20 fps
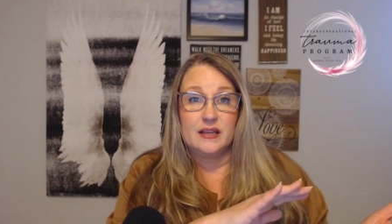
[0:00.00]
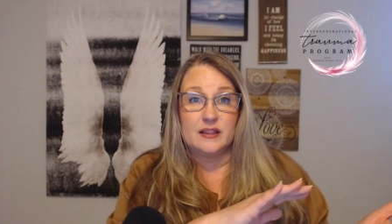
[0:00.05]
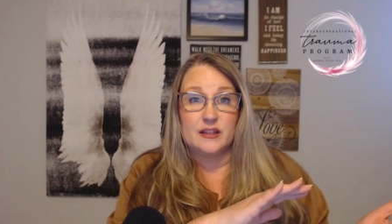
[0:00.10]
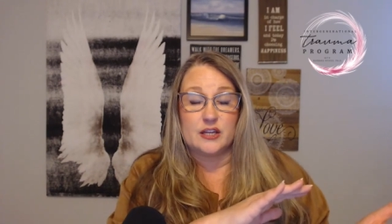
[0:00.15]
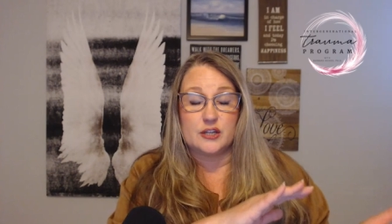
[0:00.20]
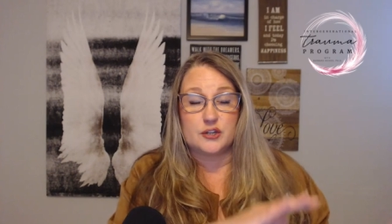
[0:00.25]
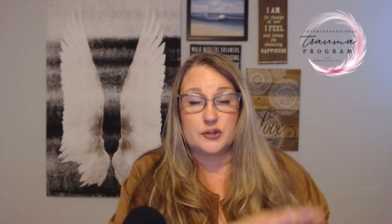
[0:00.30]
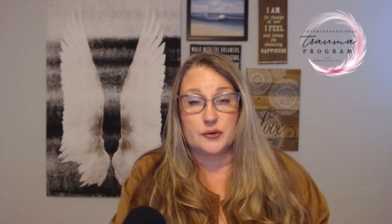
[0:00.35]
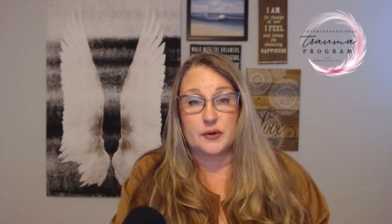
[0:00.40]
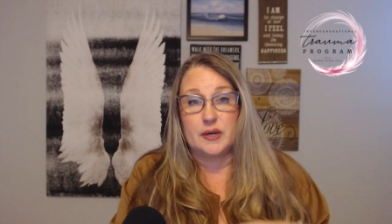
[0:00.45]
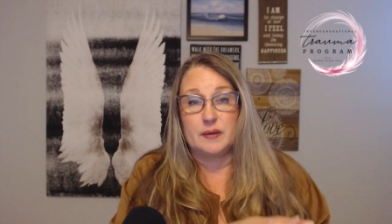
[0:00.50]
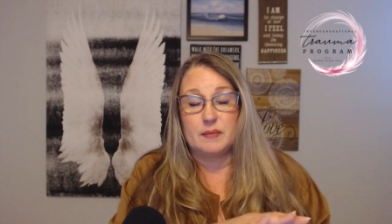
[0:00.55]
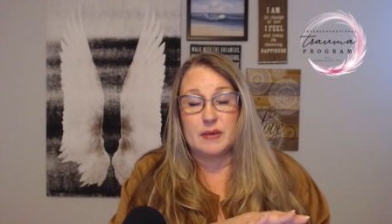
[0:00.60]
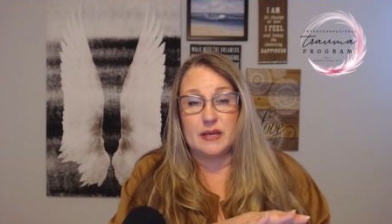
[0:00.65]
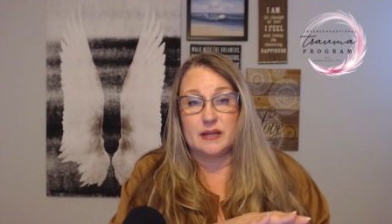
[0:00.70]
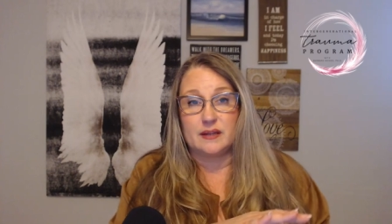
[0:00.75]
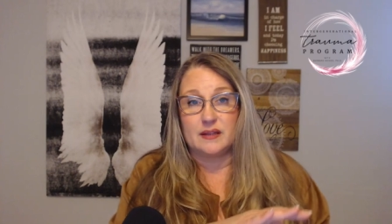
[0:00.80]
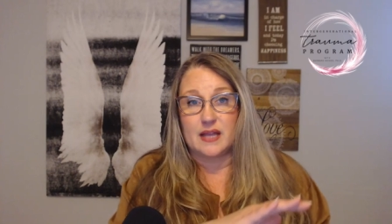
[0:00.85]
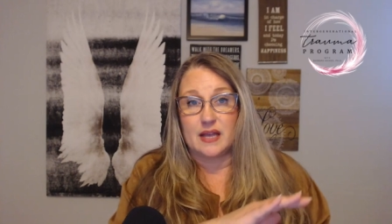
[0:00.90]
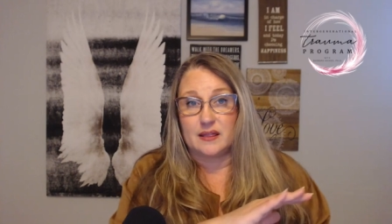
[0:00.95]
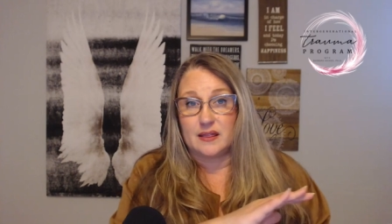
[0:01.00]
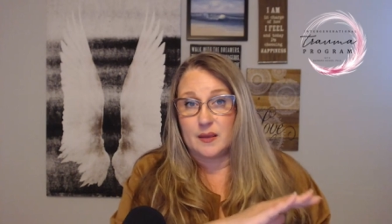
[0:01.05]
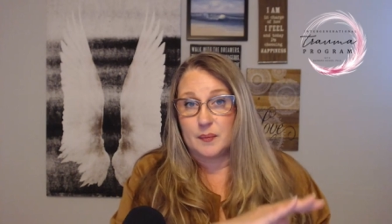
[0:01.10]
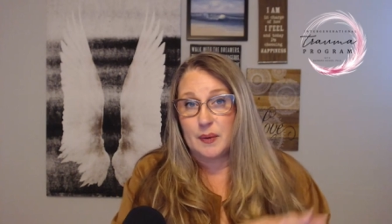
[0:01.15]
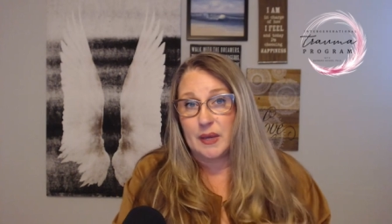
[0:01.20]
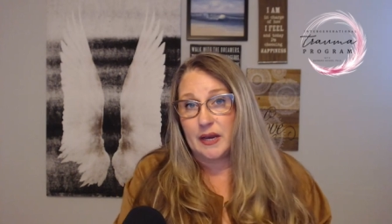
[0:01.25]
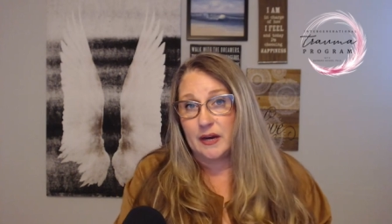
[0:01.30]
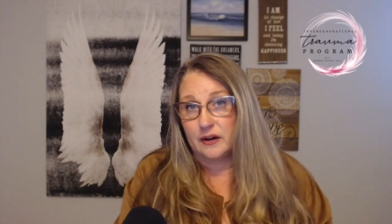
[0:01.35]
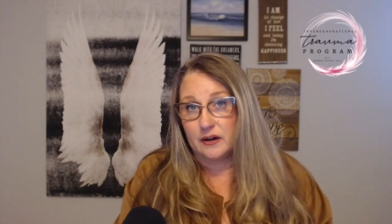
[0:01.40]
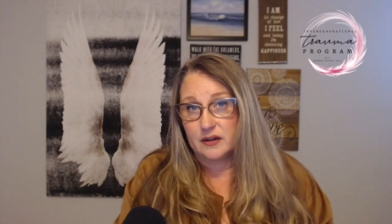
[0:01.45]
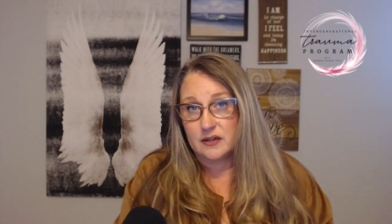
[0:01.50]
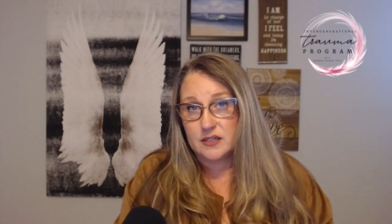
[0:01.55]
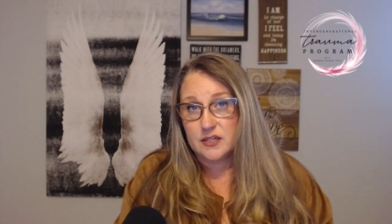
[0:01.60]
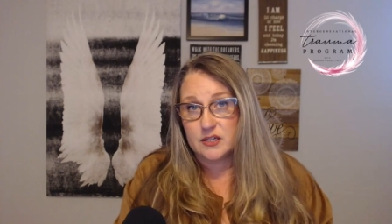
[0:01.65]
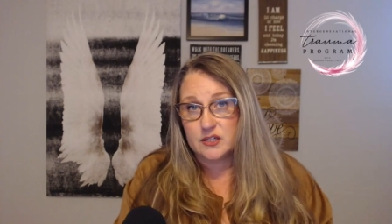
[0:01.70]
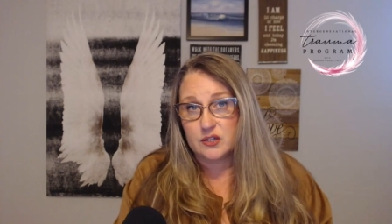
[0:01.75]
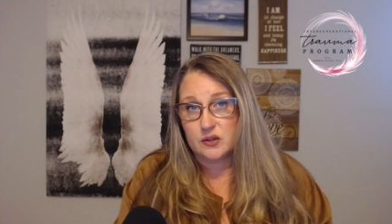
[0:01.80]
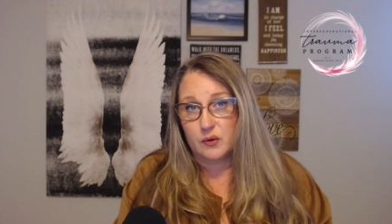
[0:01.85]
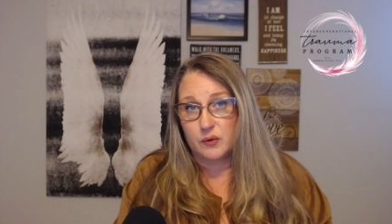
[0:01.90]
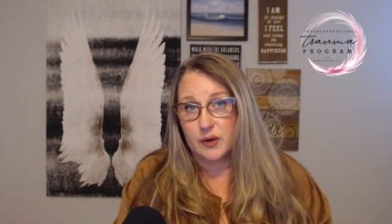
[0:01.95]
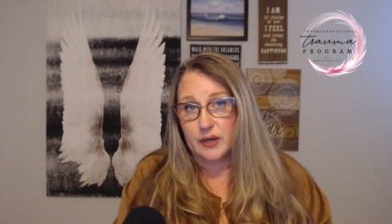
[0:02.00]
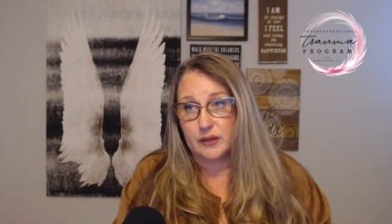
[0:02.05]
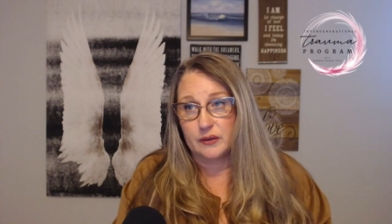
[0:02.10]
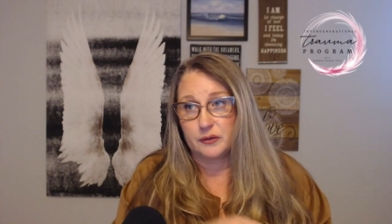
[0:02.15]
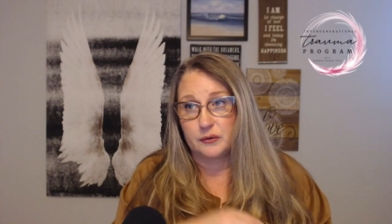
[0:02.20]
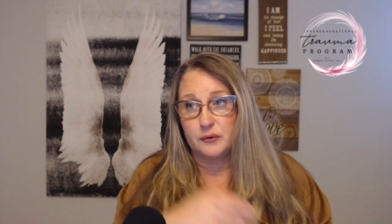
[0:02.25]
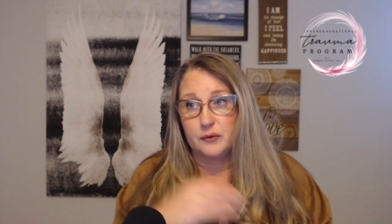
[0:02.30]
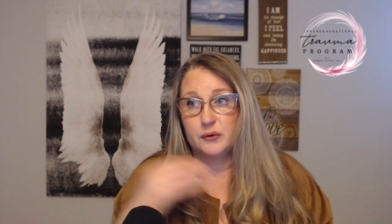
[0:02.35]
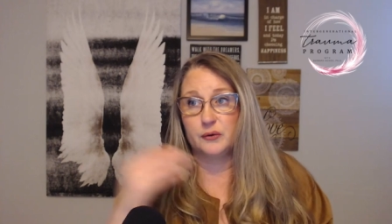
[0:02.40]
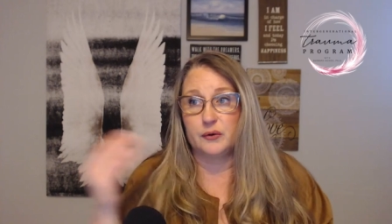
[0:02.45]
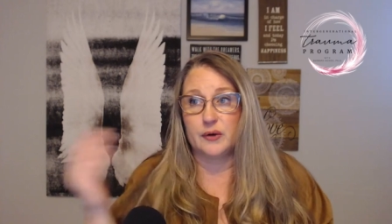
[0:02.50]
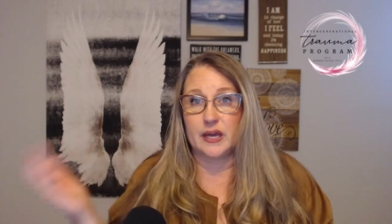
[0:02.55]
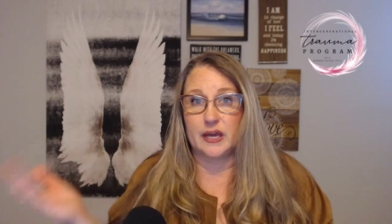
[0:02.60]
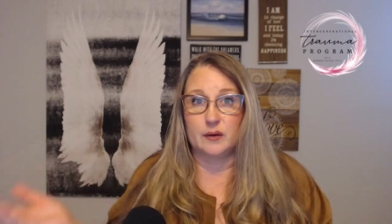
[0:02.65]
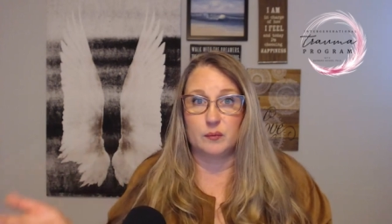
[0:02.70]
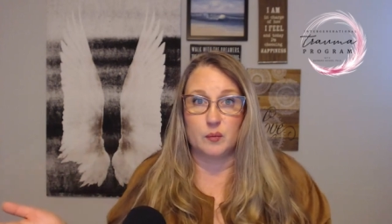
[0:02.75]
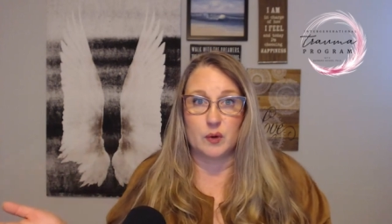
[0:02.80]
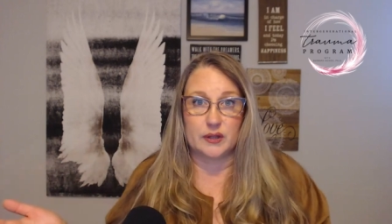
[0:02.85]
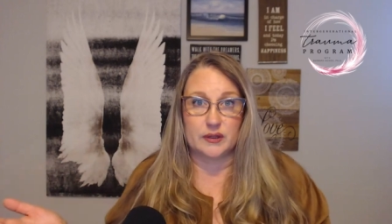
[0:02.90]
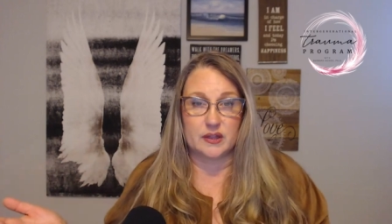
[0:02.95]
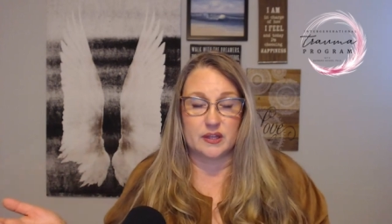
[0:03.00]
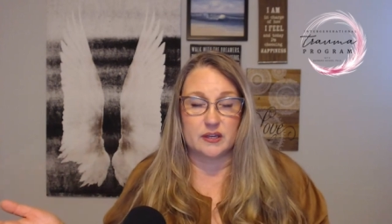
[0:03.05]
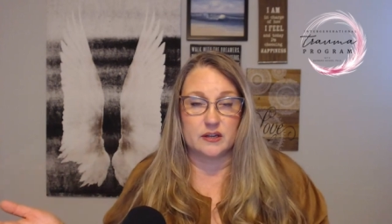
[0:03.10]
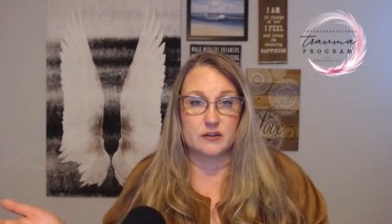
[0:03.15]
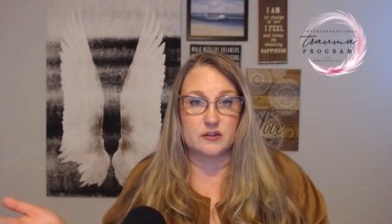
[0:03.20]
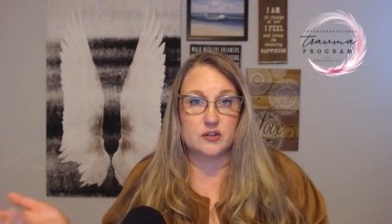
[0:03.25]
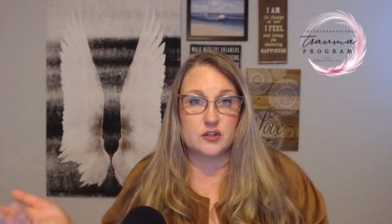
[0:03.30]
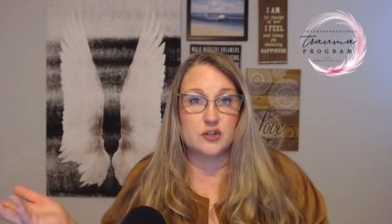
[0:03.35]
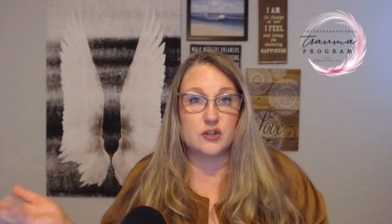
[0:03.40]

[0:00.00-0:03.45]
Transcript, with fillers: the treatment that the parent is going through and what the,